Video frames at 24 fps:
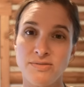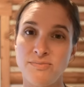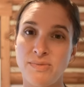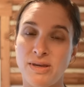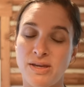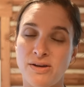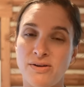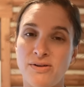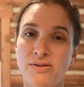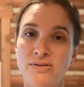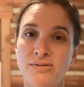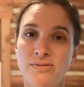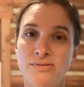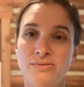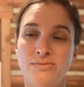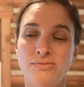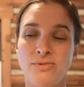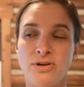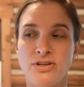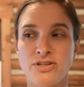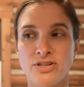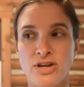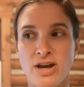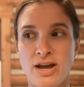meal,
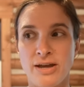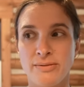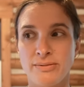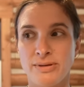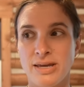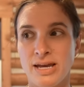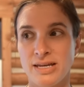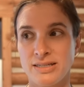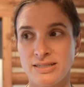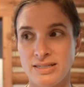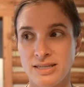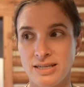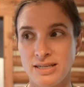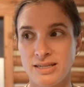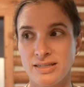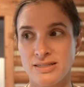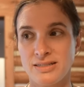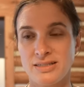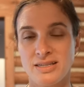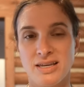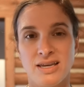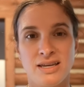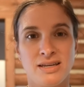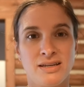which I'm guessing
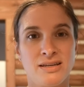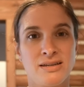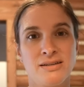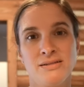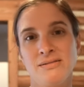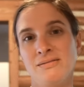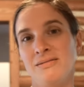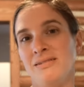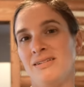is like